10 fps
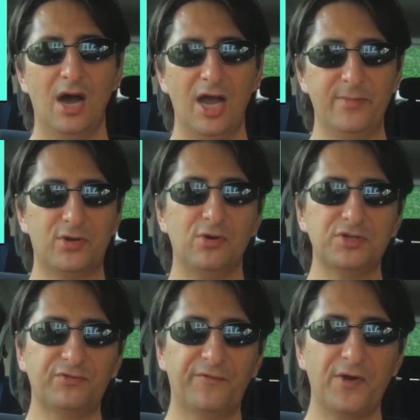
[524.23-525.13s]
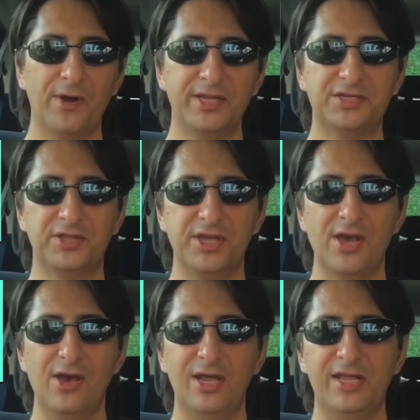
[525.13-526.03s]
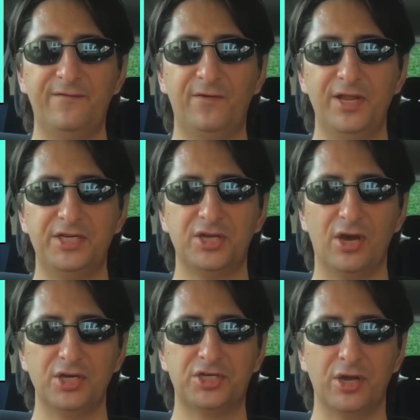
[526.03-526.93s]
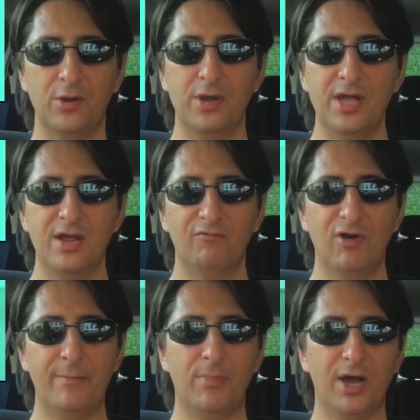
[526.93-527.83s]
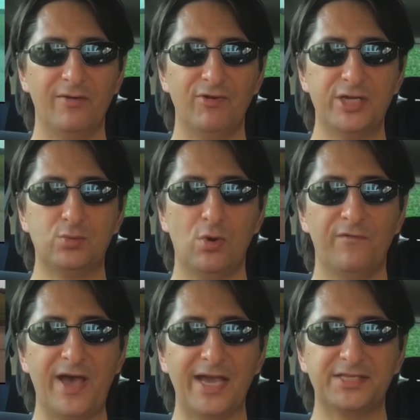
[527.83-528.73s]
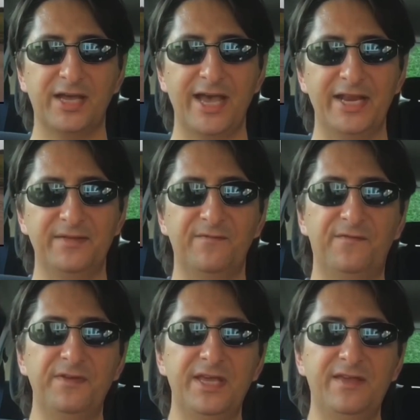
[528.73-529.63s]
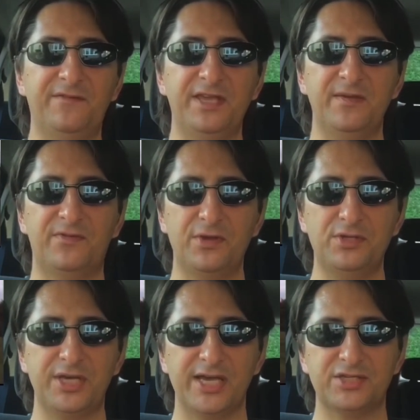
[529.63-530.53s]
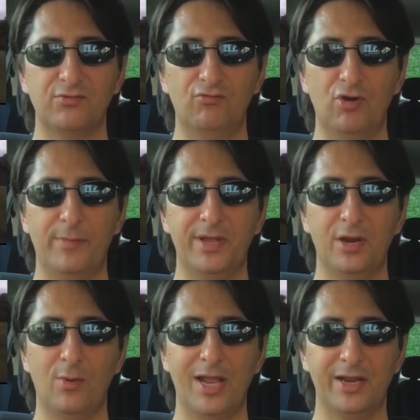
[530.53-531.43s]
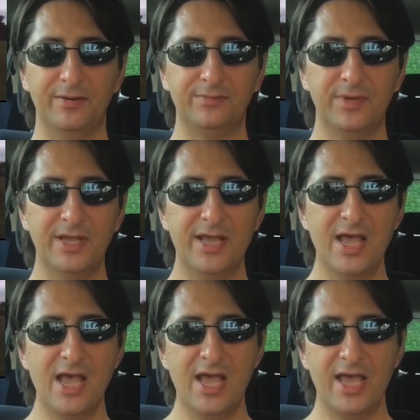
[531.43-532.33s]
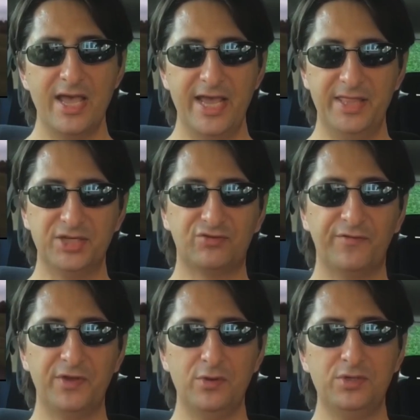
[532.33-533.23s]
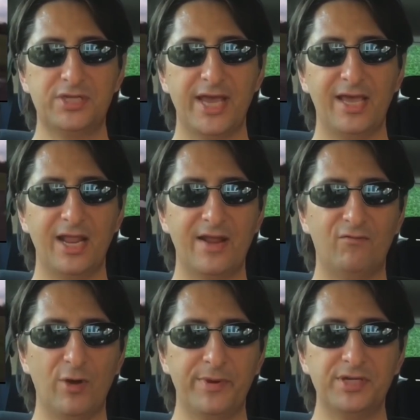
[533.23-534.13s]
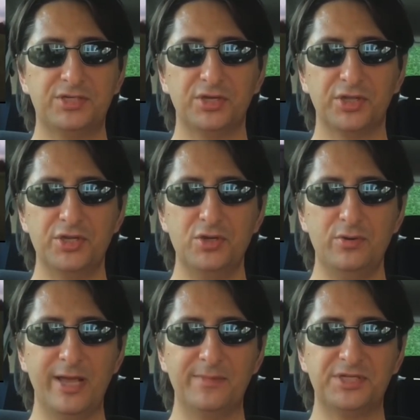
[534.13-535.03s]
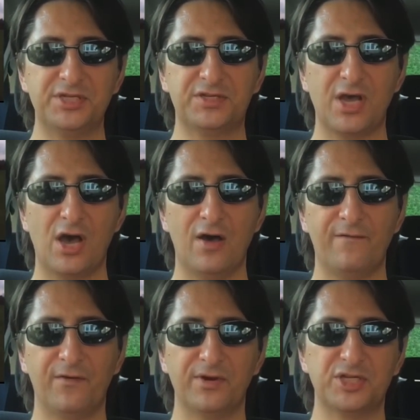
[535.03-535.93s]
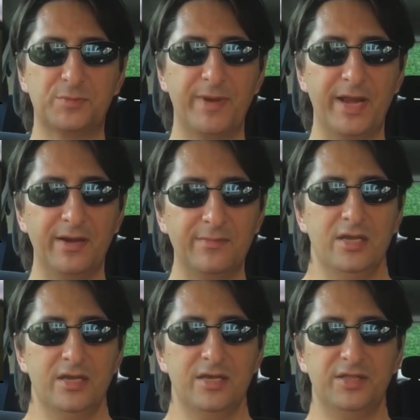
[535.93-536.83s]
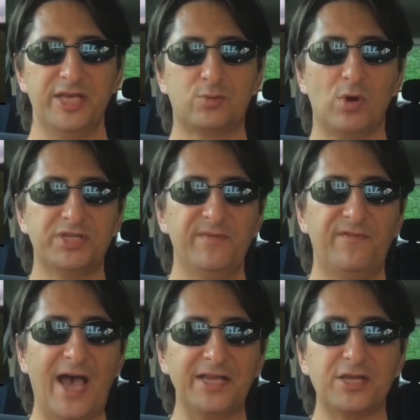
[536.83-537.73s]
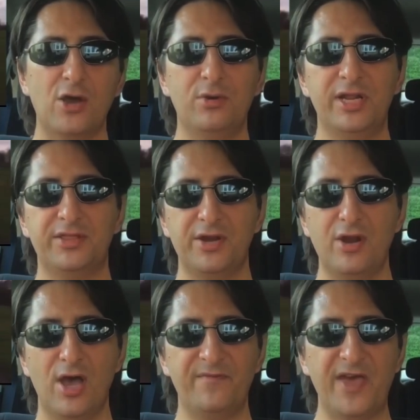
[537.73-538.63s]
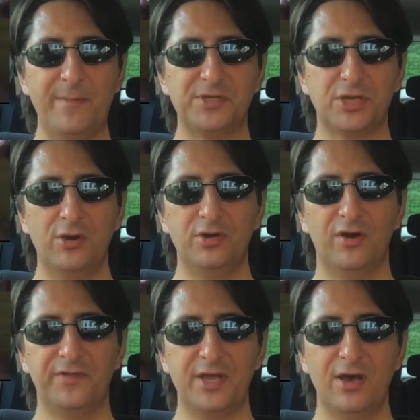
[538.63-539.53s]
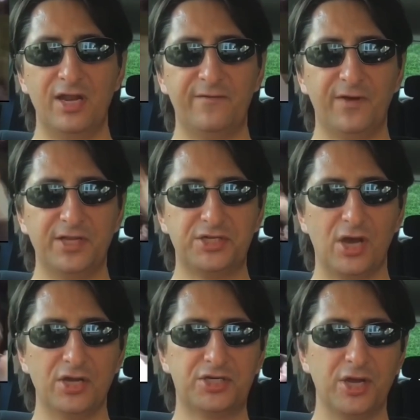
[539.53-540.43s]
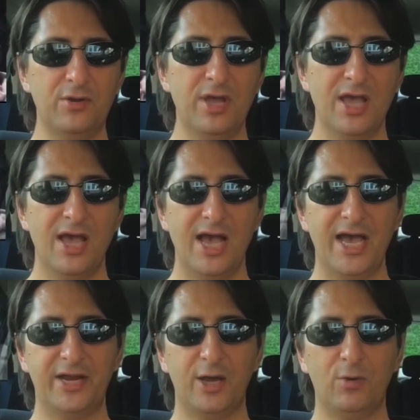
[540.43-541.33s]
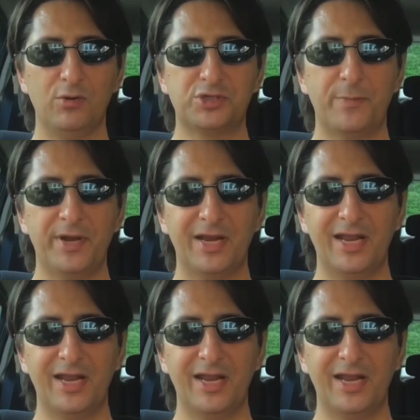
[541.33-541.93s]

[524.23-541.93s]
I'm of course referring to the early Fully Charged show run by Red Dwarf actor and E V enthusiast Robert Llewellyn. In this review, Dale and Robert took the new Nemesis Car for a spin. This was in fact only the ninth episode of the early Fully Charged show, and I will also put a